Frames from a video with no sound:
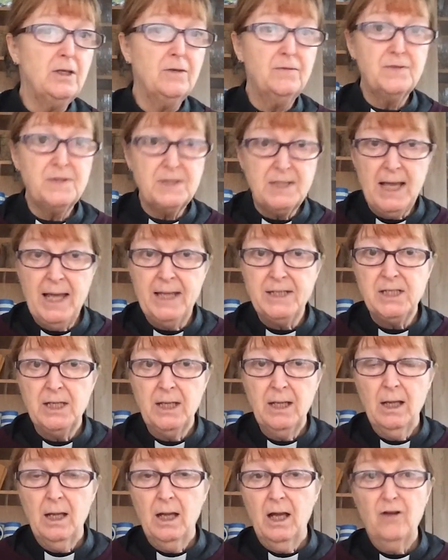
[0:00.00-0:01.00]
you've said
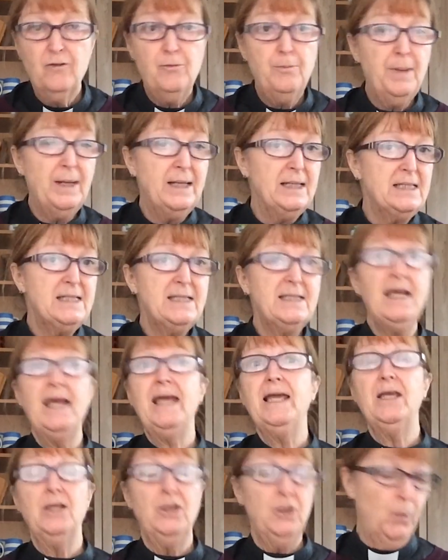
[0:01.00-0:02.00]
have been
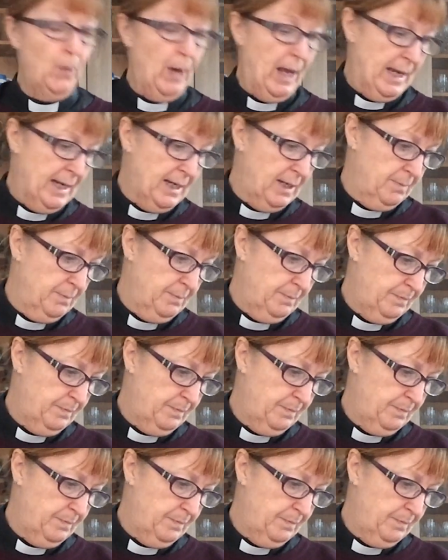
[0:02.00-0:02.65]
taken away.